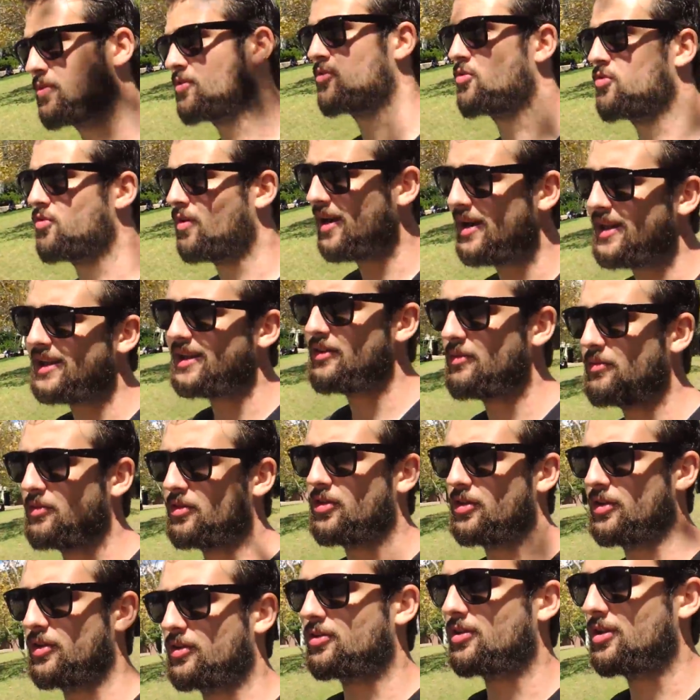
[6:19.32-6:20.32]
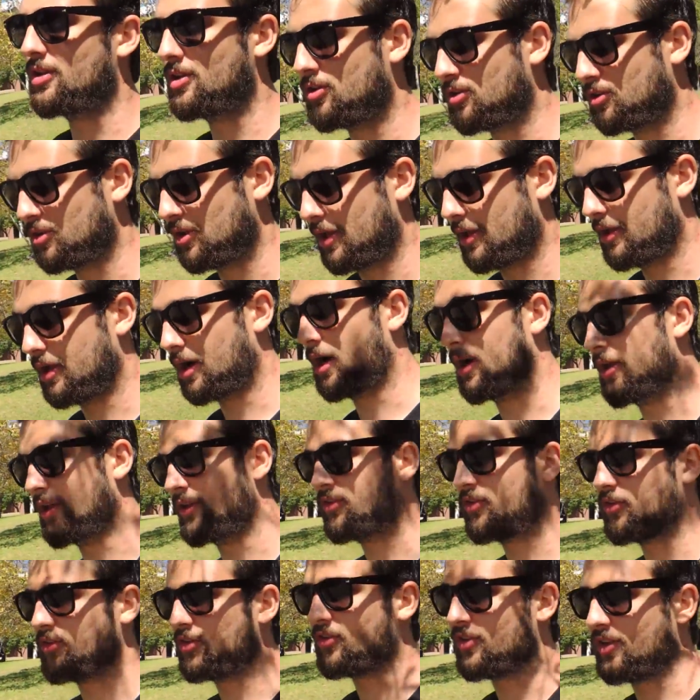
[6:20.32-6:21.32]
trying to get into, into, uh,
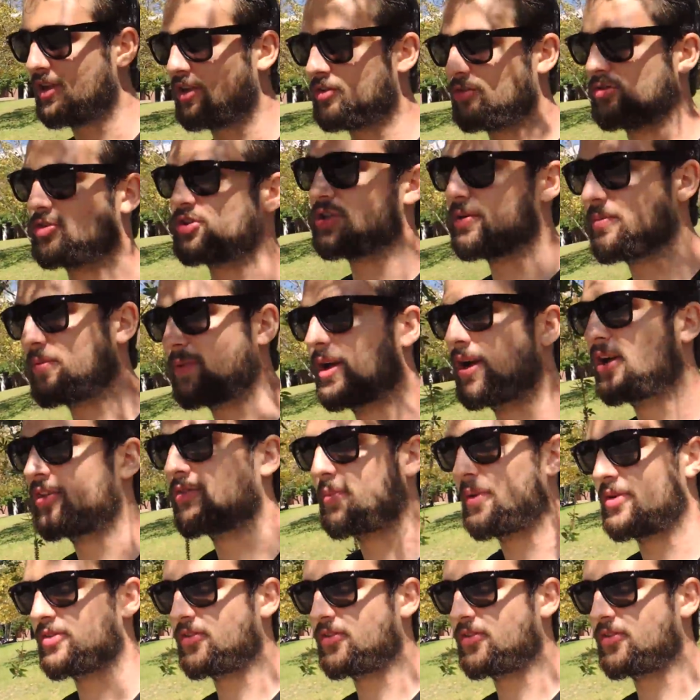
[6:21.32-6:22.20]
into, this internship class.